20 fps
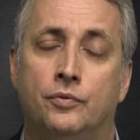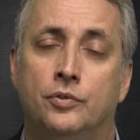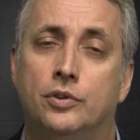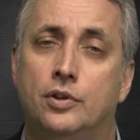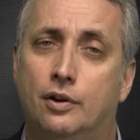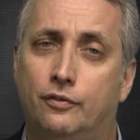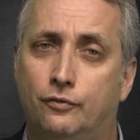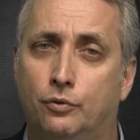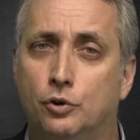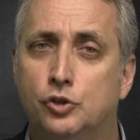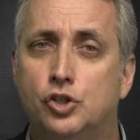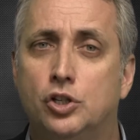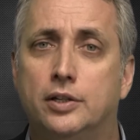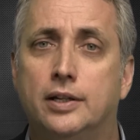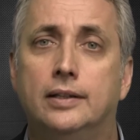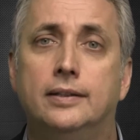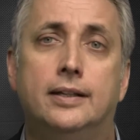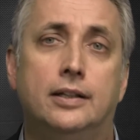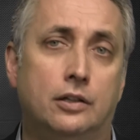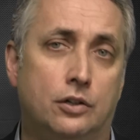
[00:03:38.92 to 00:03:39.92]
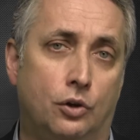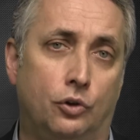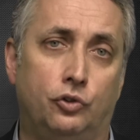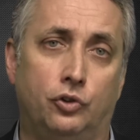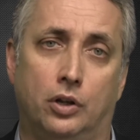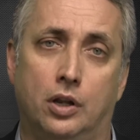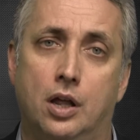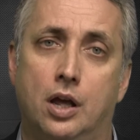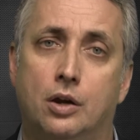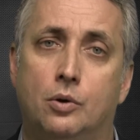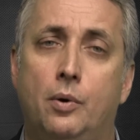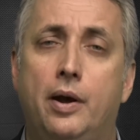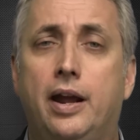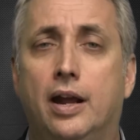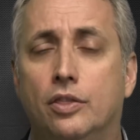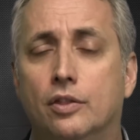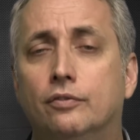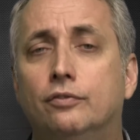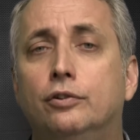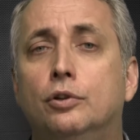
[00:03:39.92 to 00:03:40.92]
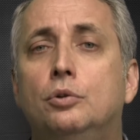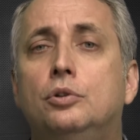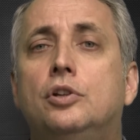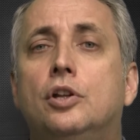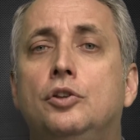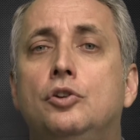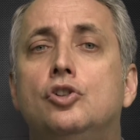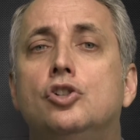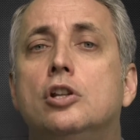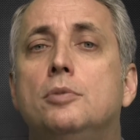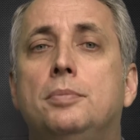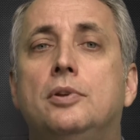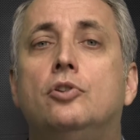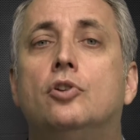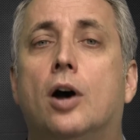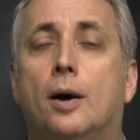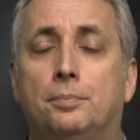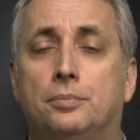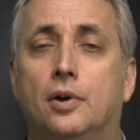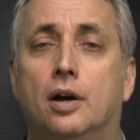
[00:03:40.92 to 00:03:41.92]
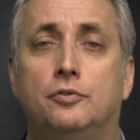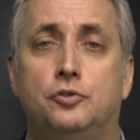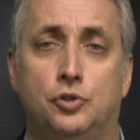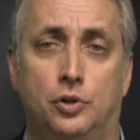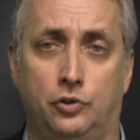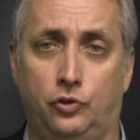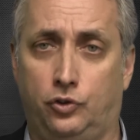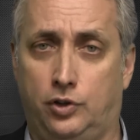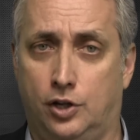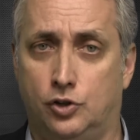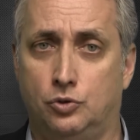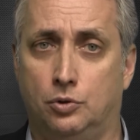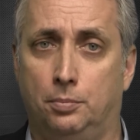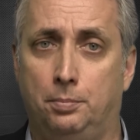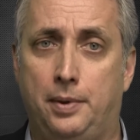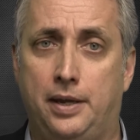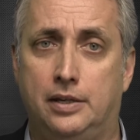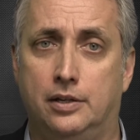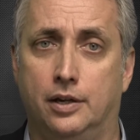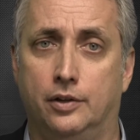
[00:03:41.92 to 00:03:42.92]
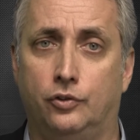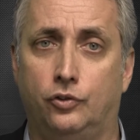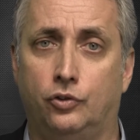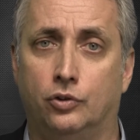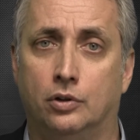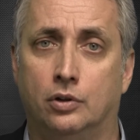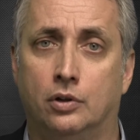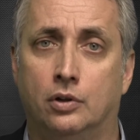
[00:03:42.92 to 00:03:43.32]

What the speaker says: Now, fortunately, a little goes a long way, and the fluid can usually be topped off during scheduled maintenance.